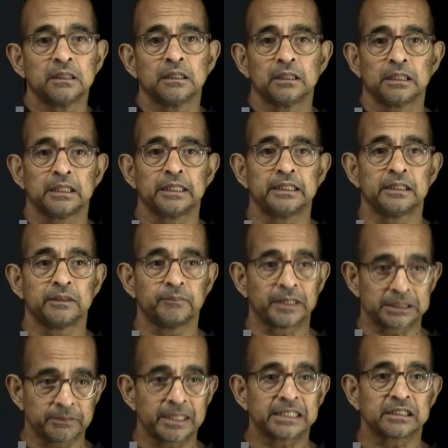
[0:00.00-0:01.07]
in
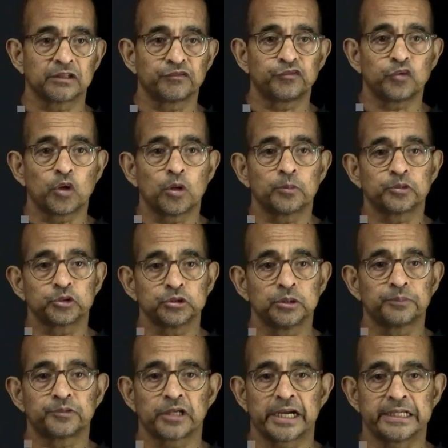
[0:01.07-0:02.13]
mathematical form to the
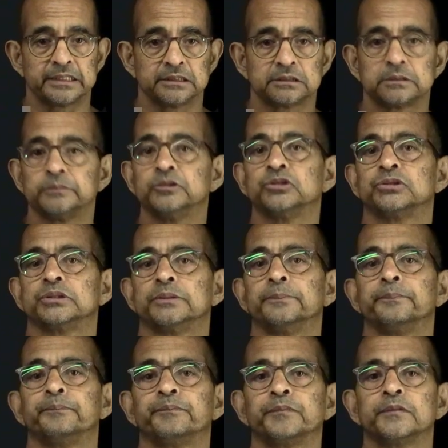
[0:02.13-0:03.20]
prior distribution
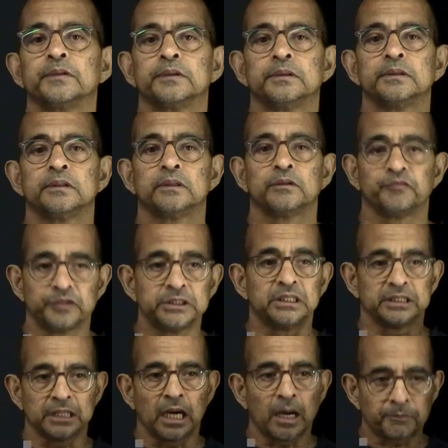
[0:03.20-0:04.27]

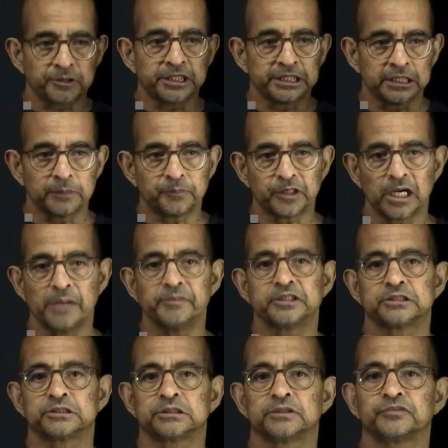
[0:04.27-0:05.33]
with updated
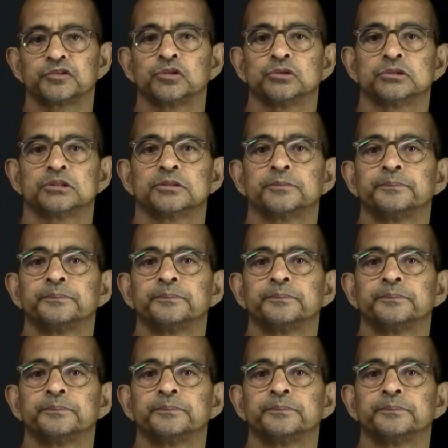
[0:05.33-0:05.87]
parameters, of course.